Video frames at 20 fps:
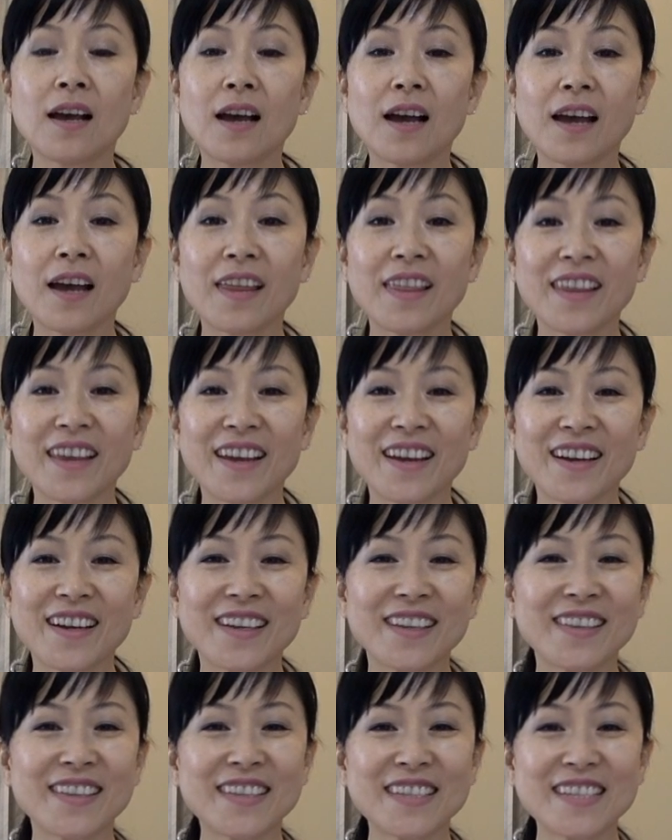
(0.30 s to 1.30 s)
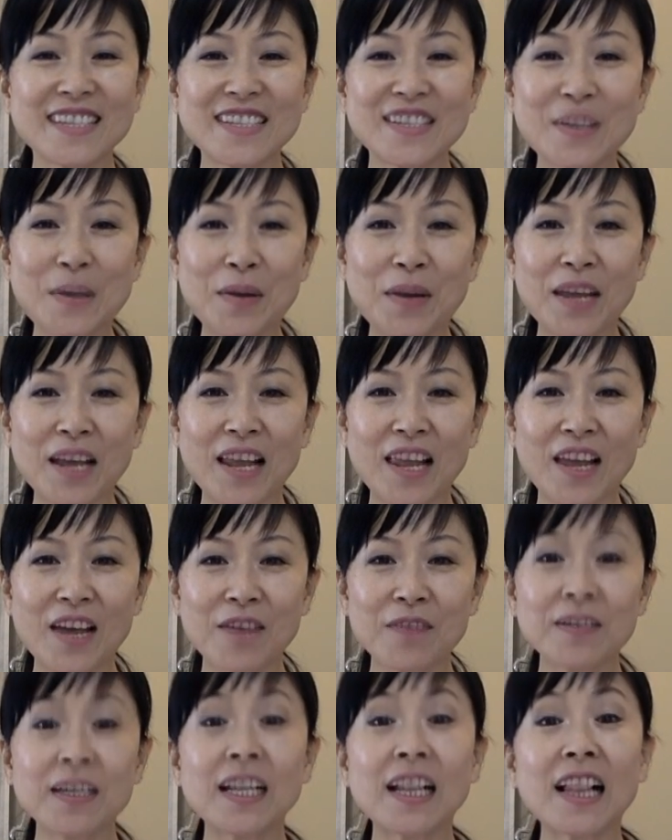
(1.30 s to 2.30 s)
Hi there, this is Sonya.
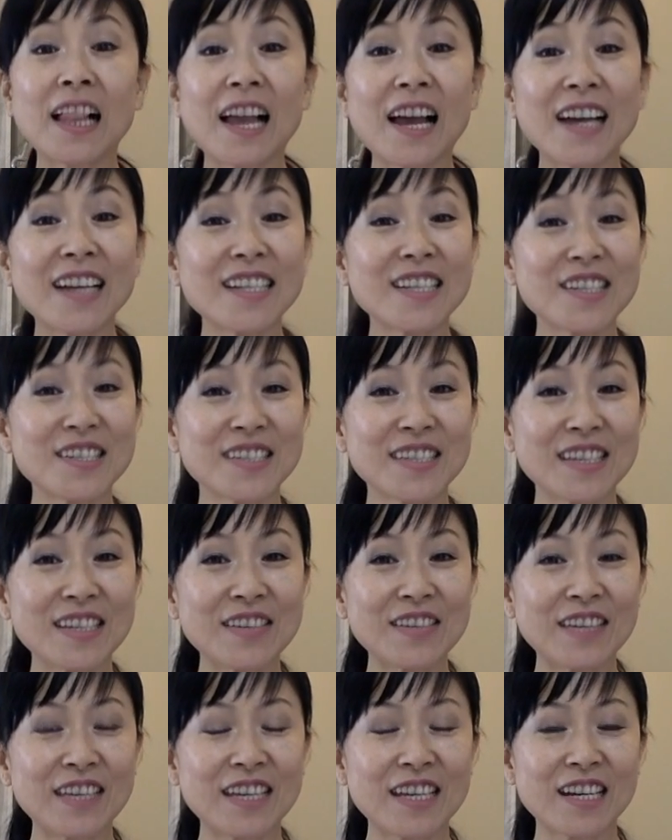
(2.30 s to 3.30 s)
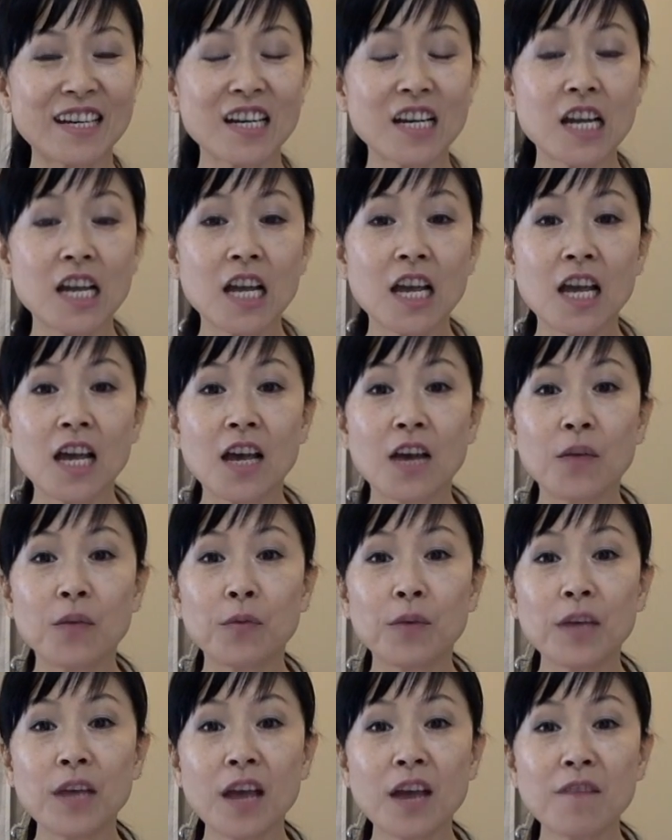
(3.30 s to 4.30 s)
Glad to see you here.
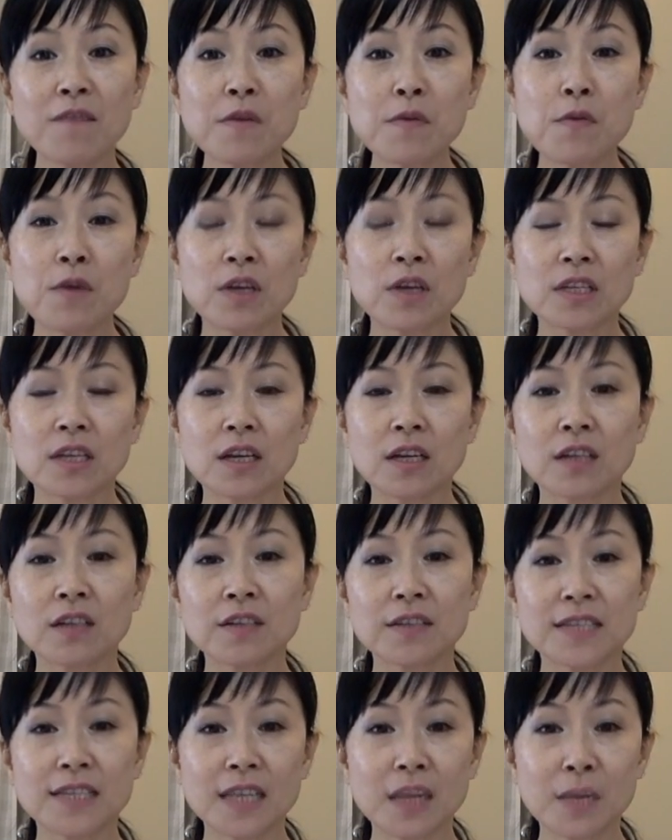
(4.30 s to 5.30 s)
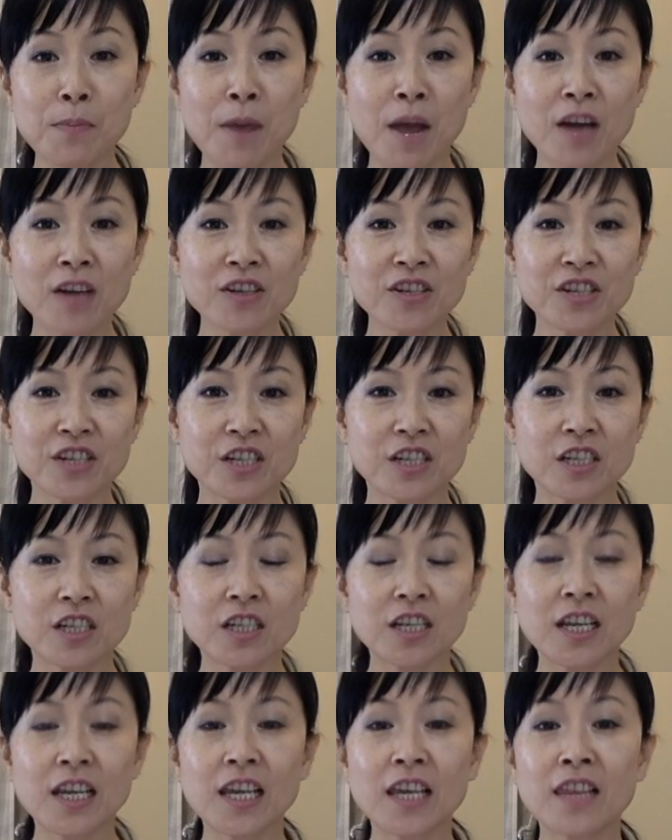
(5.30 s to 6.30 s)
We have worked on good sitting
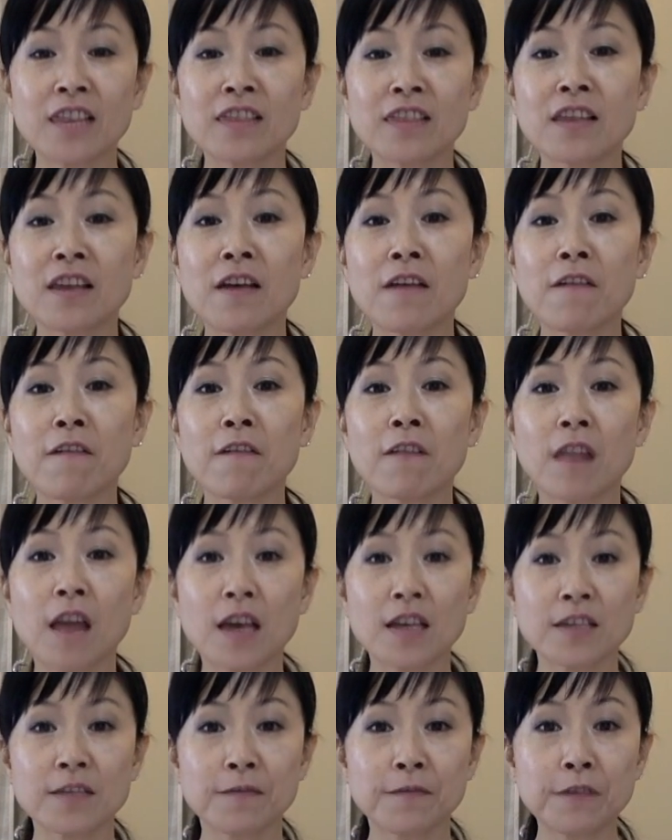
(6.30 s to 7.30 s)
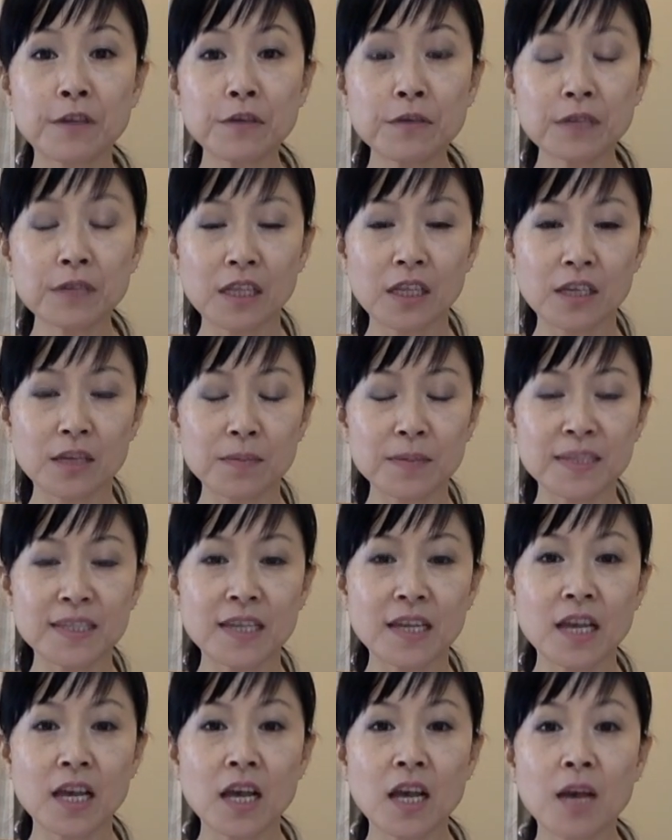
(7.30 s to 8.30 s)
posture in the last few clips.
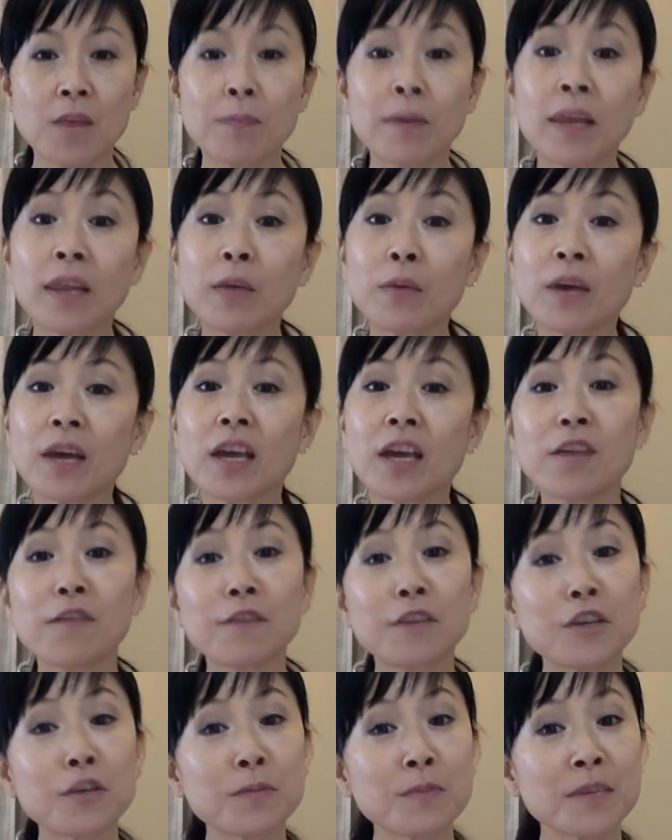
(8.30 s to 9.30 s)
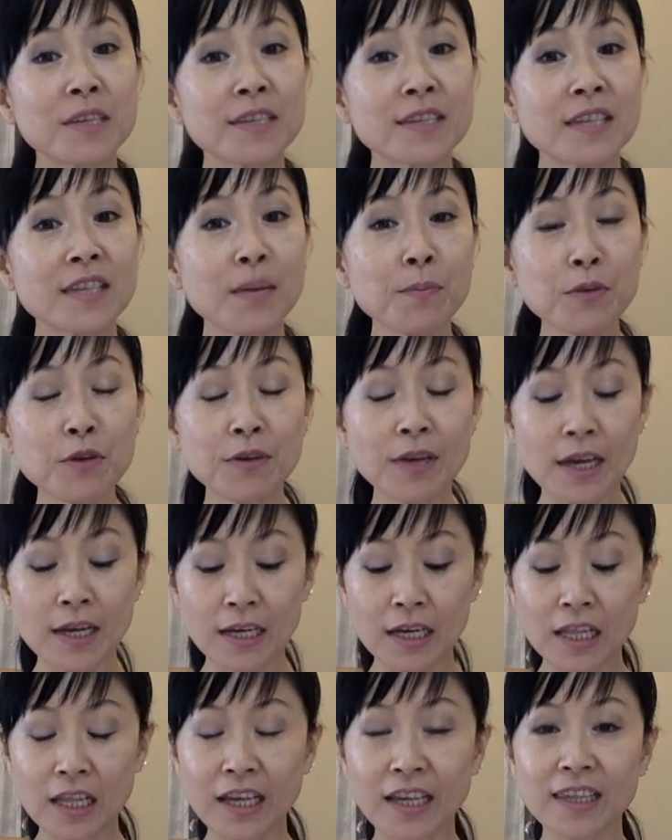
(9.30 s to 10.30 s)
By the way, if you missed them, you can
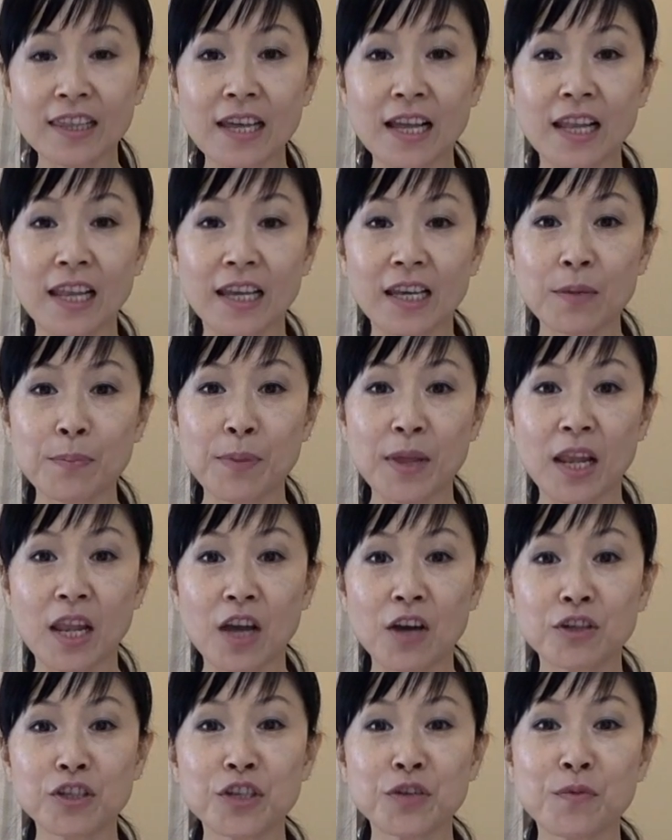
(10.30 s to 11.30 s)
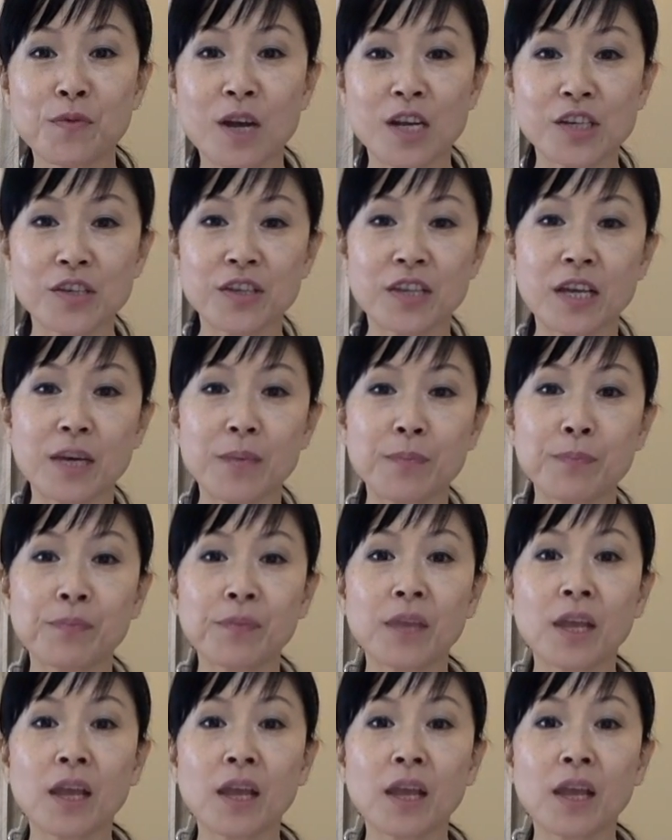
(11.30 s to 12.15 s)
click the link below to watch them.